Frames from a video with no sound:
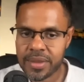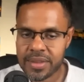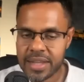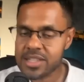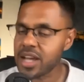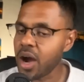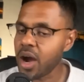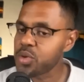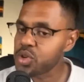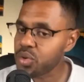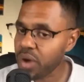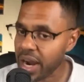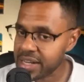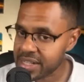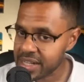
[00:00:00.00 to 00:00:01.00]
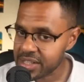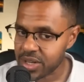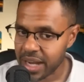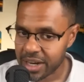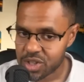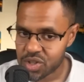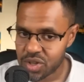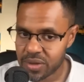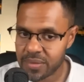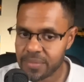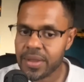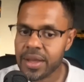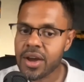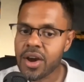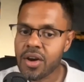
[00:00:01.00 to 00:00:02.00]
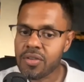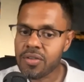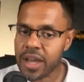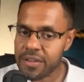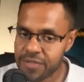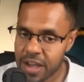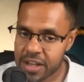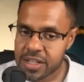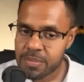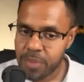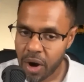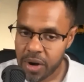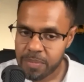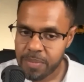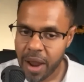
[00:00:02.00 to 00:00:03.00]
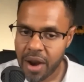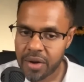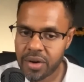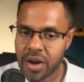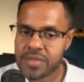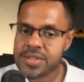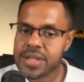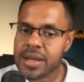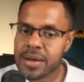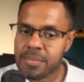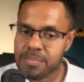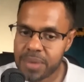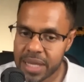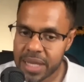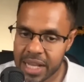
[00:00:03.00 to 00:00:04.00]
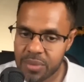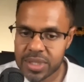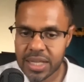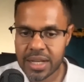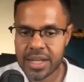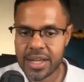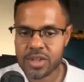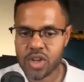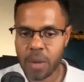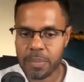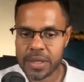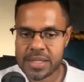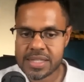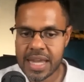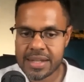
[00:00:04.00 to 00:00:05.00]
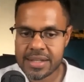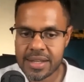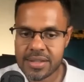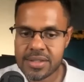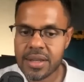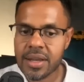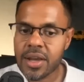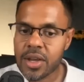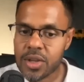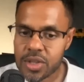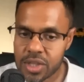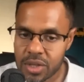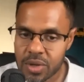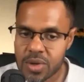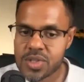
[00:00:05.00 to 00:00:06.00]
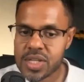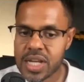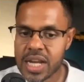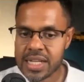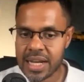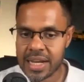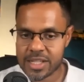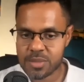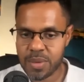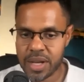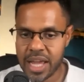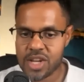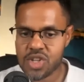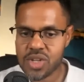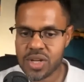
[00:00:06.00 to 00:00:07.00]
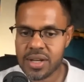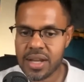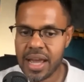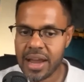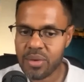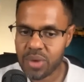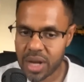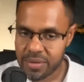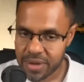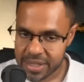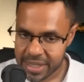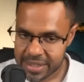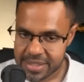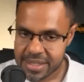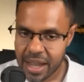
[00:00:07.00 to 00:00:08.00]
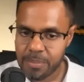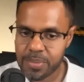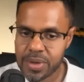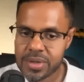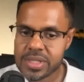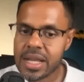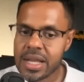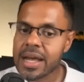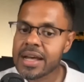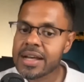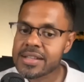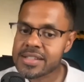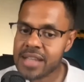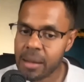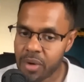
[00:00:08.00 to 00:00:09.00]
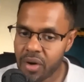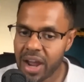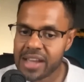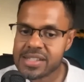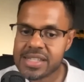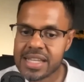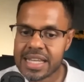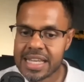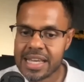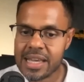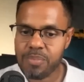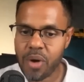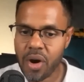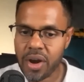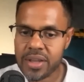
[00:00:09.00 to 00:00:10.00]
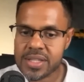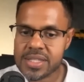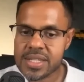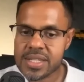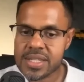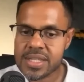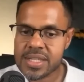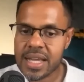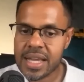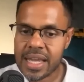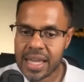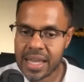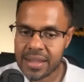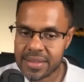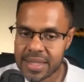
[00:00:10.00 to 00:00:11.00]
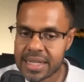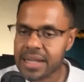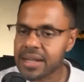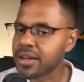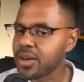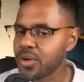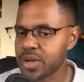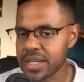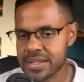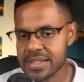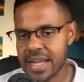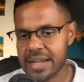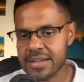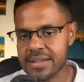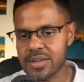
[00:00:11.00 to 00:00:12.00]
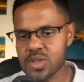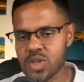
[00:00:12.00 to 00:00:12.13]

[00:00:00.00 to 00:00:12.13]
That's how you write an introduction. For effective body paragraphs, begin with a clear topic sentence, use detailed explanation and relevant examples, summarize the key points in the concluding sentence.